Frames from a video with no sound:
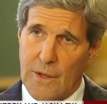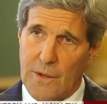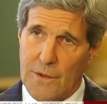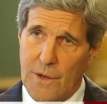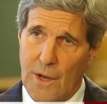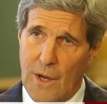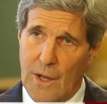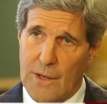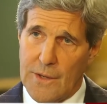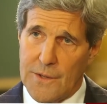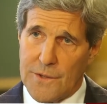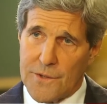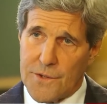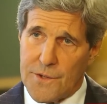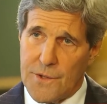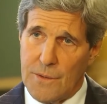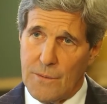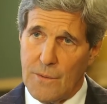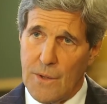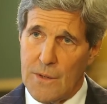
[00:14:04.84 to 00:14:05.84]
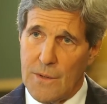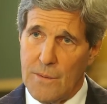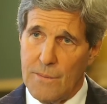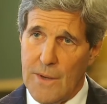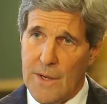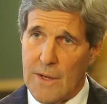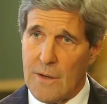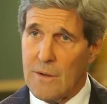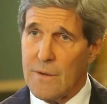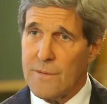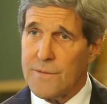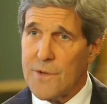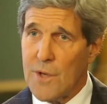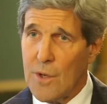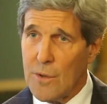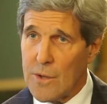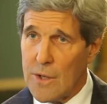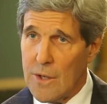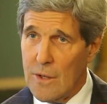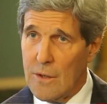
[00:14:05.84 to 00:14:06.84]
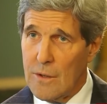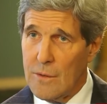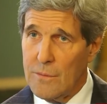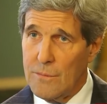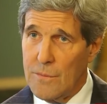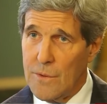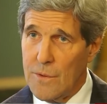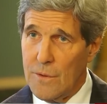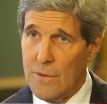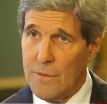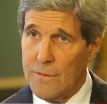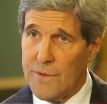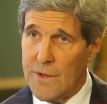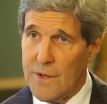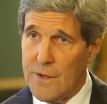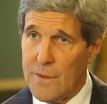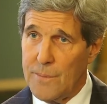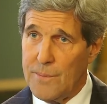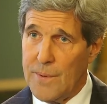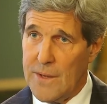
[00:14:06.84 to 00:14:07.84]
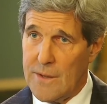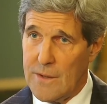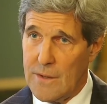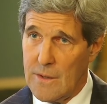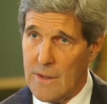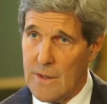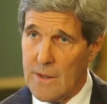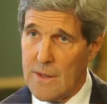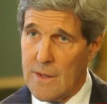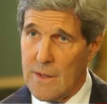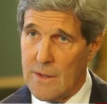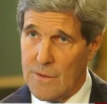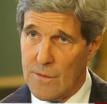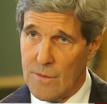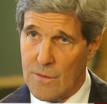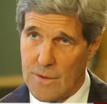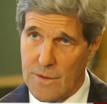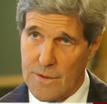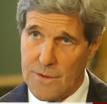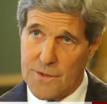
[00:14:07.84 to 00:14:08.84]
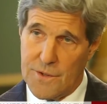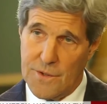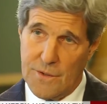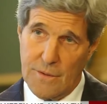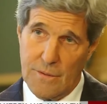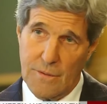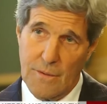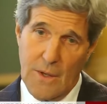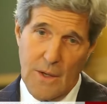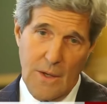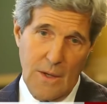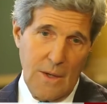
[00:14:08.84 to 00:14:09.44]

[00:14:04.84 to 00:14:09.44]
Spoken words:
acknowledge that when the mayor of Tokyo moved independently in order to